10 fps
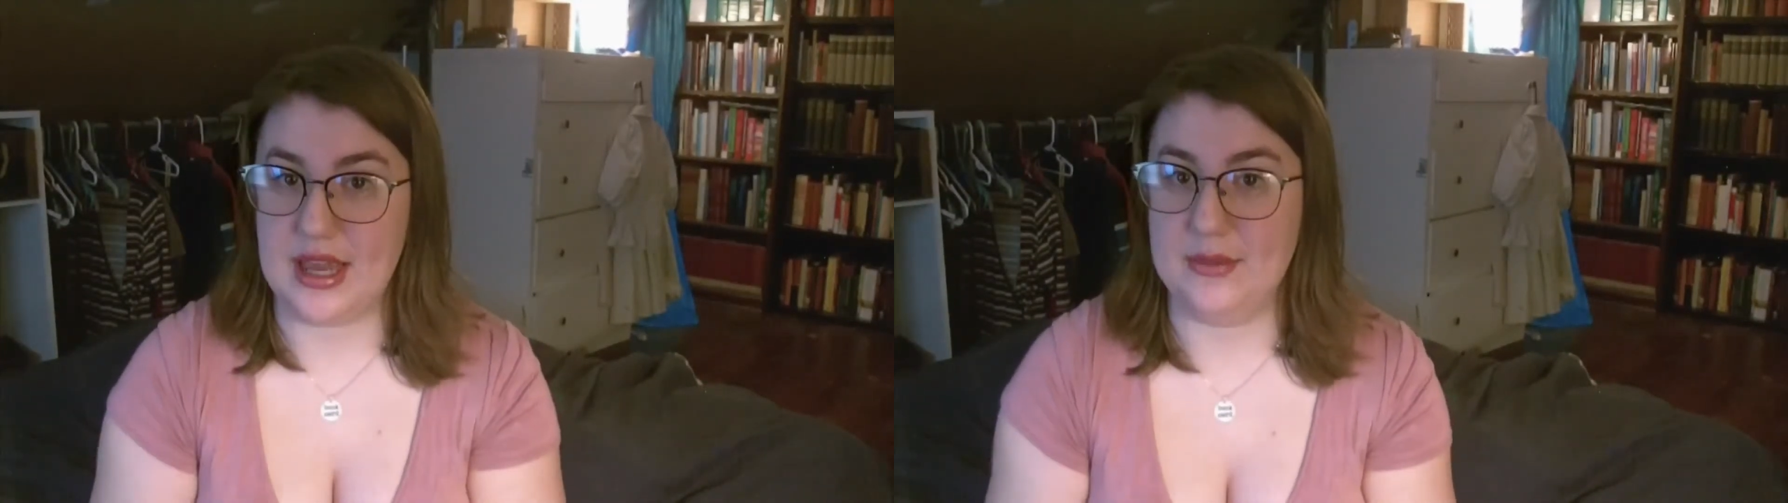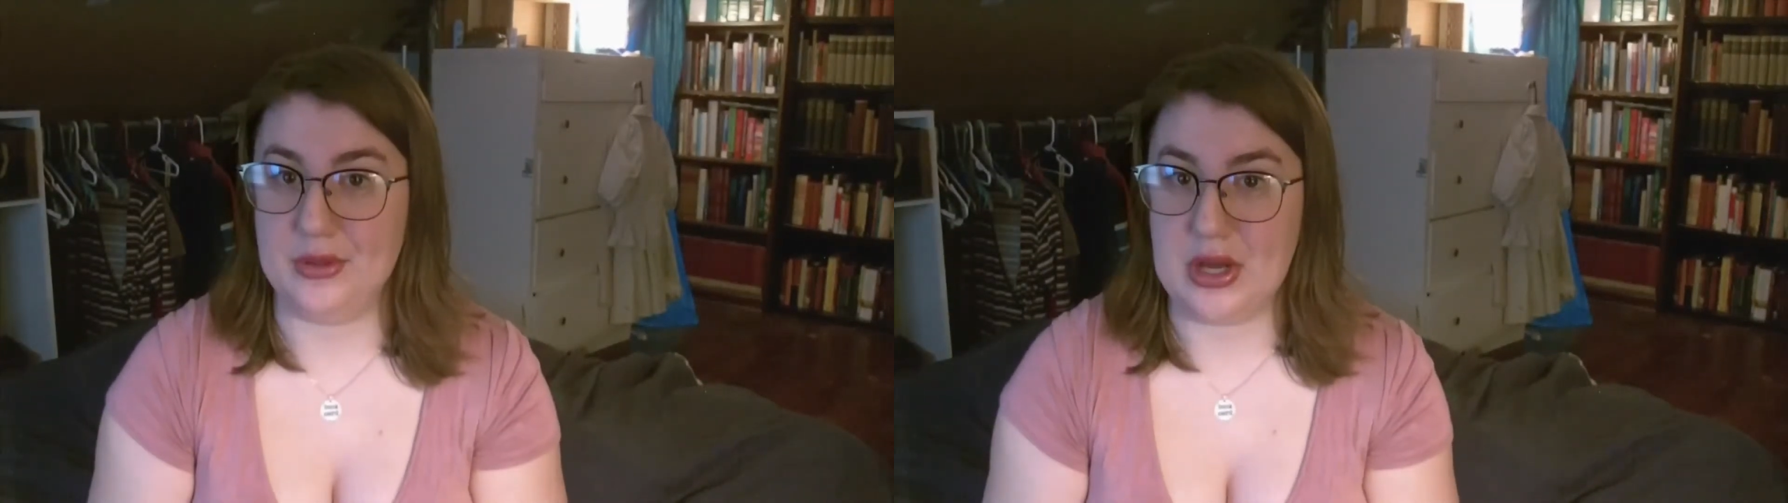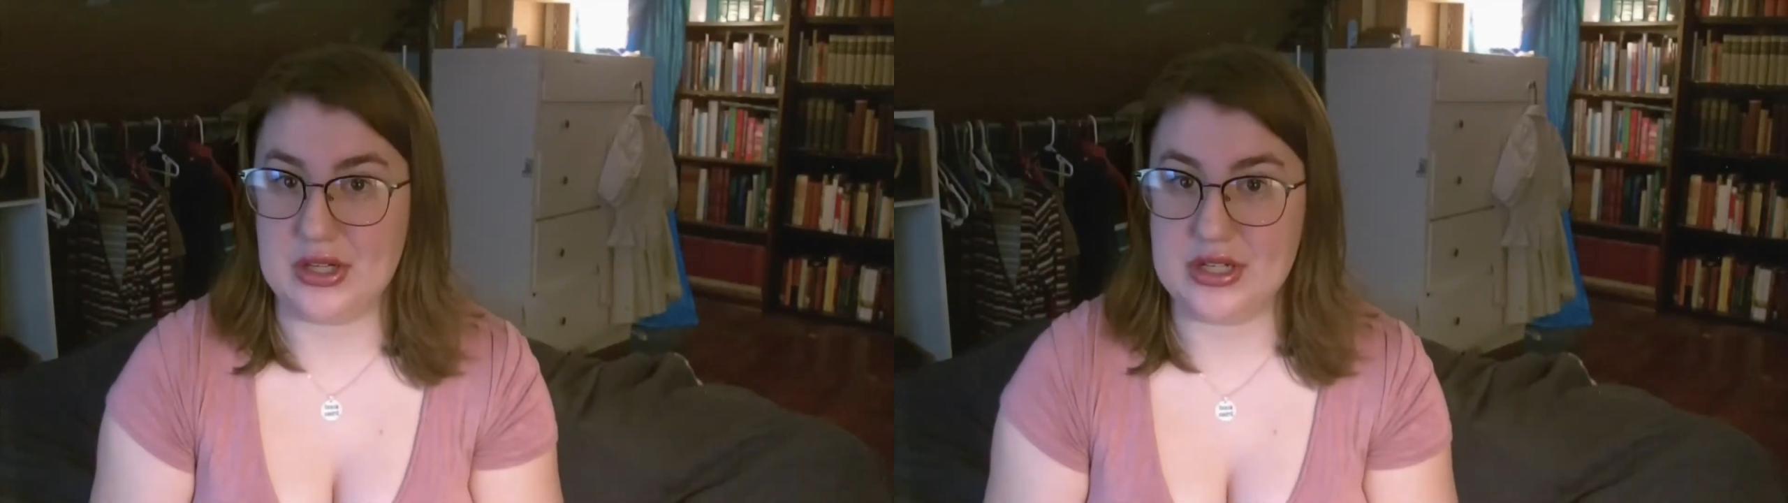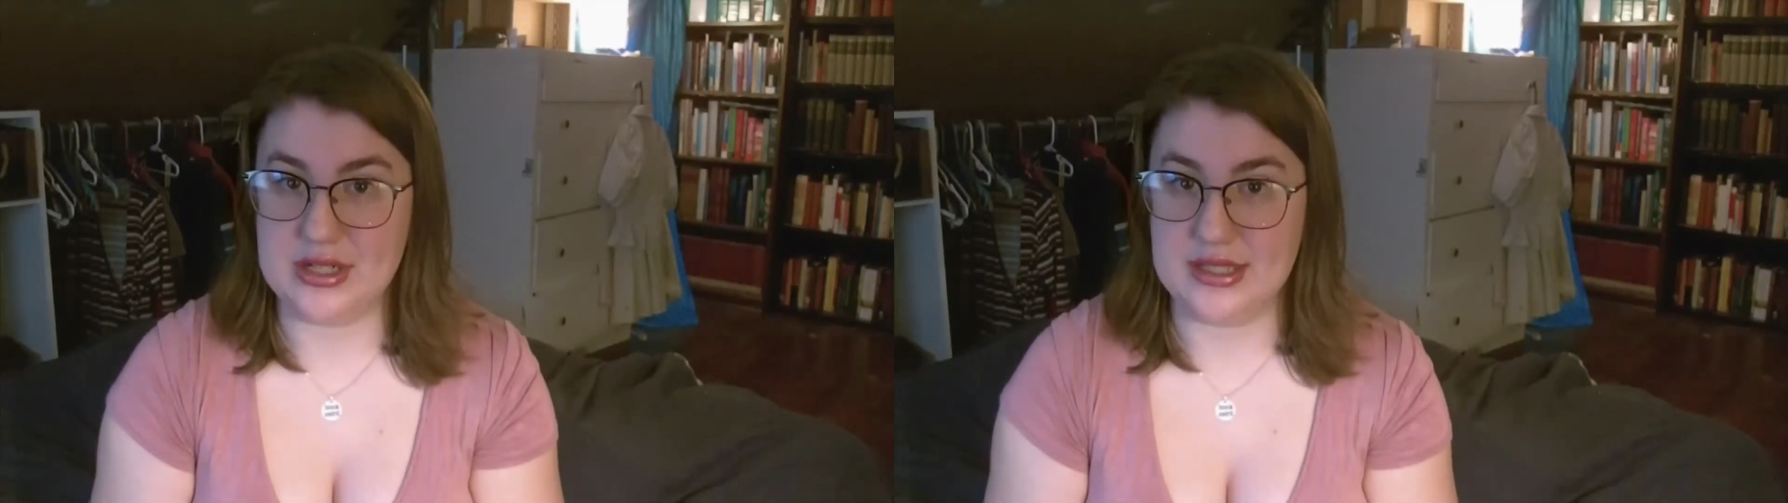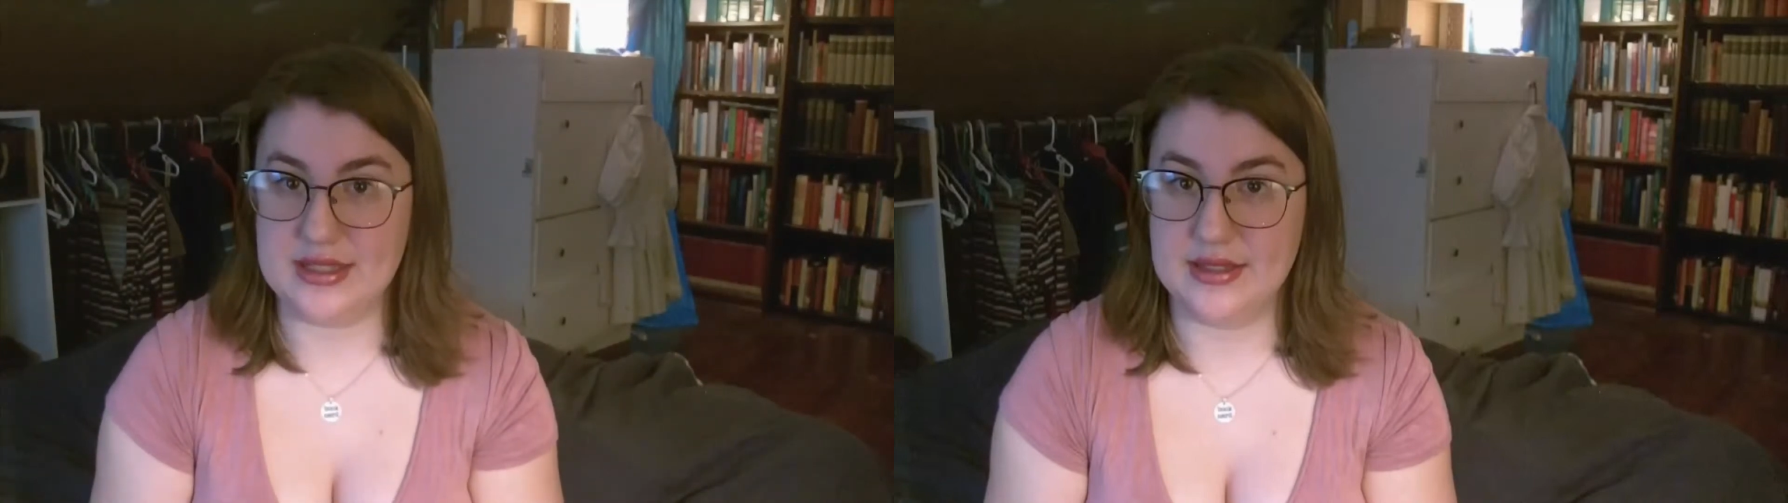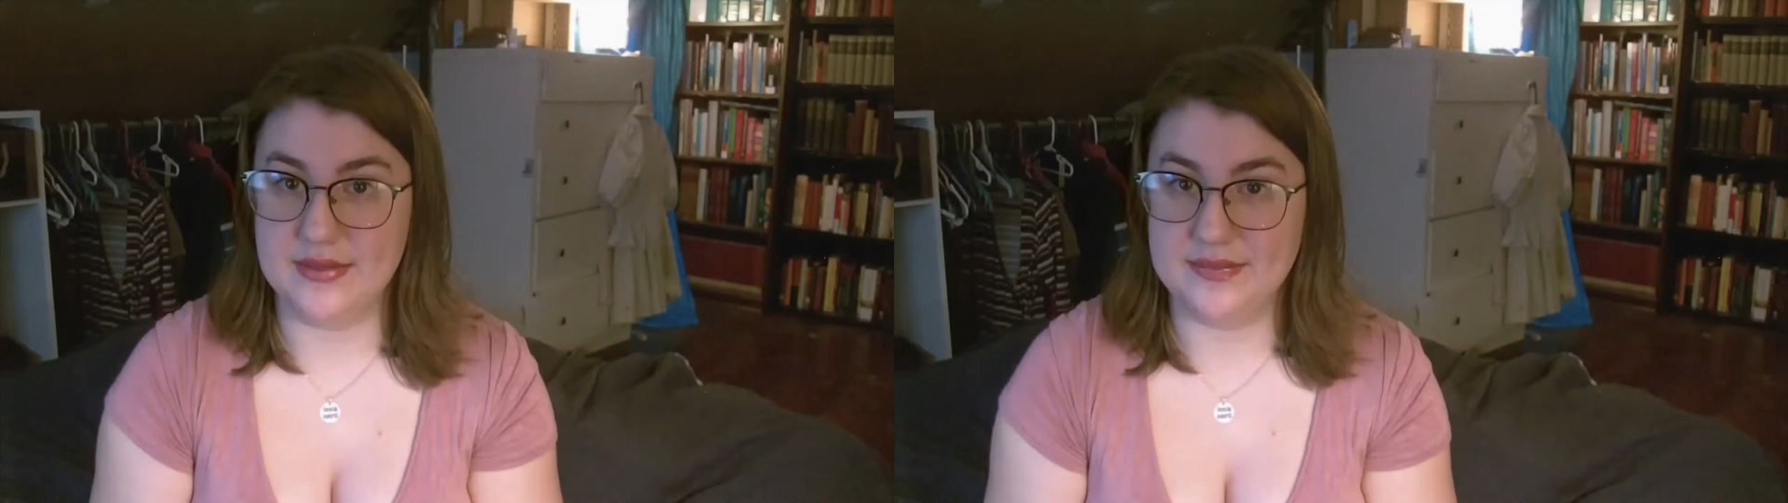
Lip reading: and bloggers